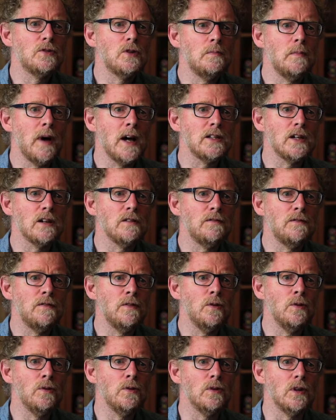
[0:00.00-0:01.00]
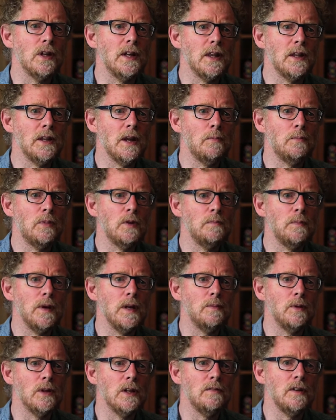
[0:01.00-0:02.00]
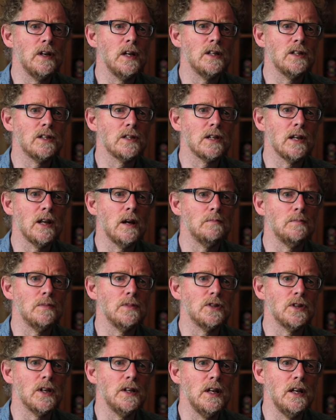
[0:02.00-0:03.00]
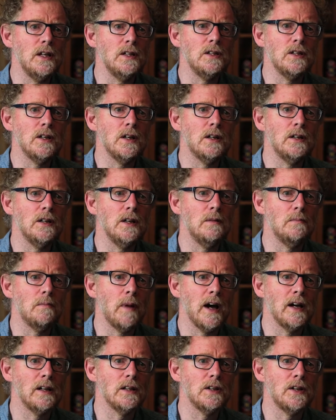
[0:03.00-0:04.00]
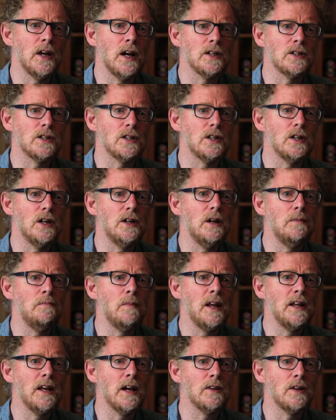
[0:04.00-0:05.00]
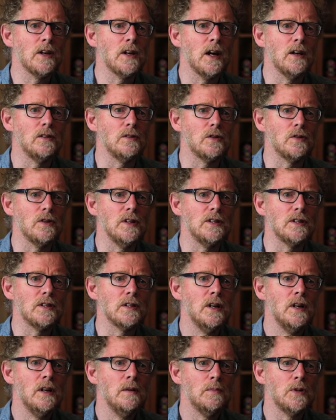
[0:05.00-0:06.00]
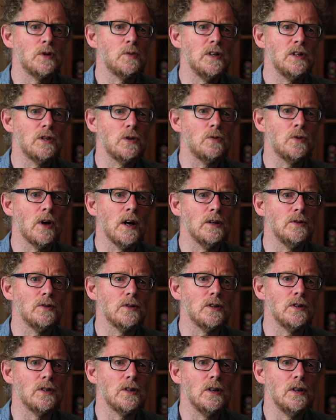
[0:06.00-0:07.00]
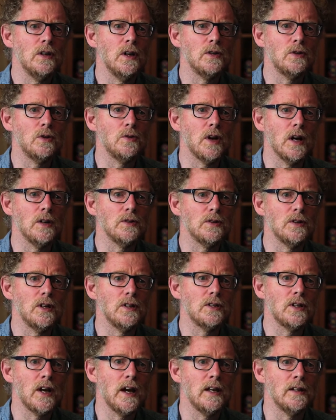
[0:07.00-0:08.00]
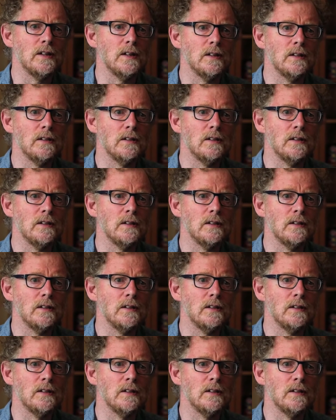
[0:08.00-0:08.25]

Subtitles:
dramatic fall in the number of people living in slums in India, in Bangladesh, and in many other countries between 2000 and 2010.